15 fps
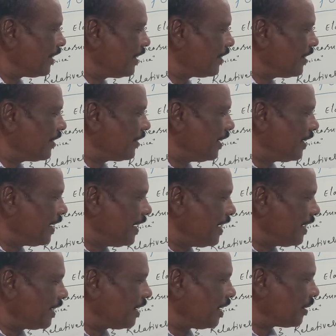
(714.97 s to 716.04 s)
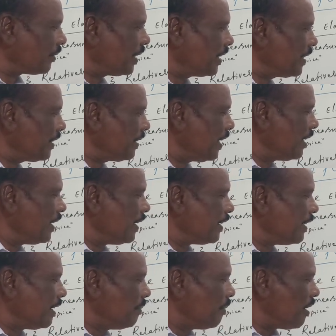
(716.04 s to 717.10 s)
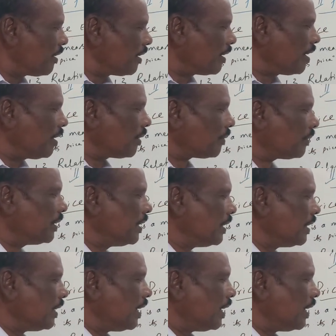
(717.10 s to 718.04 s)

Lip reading: This is the DD curve, that is demand curve.